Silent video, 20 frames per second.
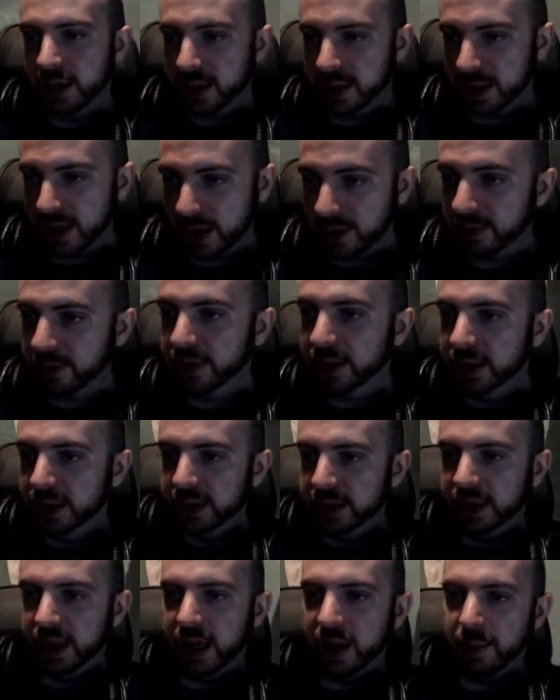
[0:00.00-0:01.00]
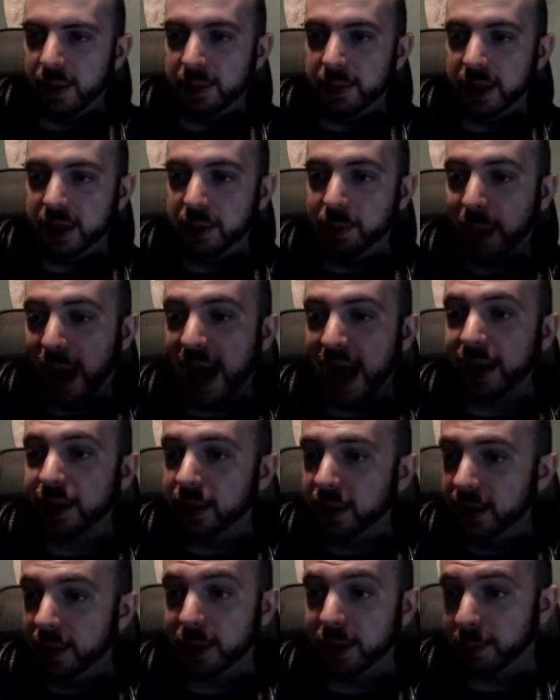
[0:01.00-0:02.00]
stuff. I'm just bad
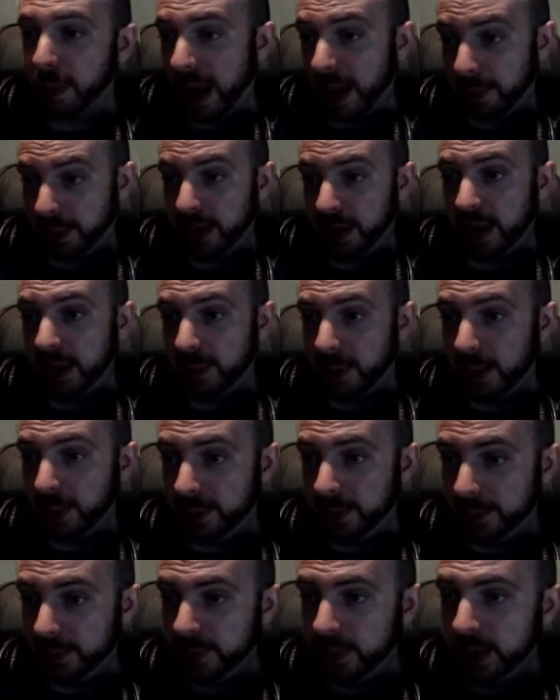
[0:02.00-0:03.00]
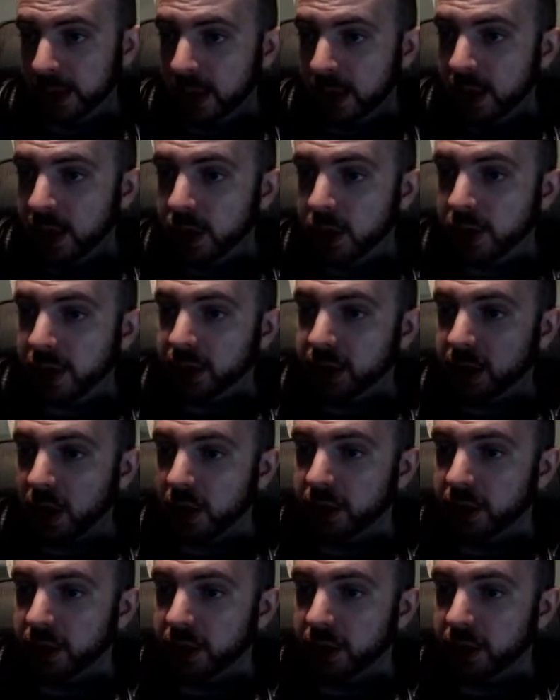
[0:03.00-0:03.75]
with it at the moment. Do you think Star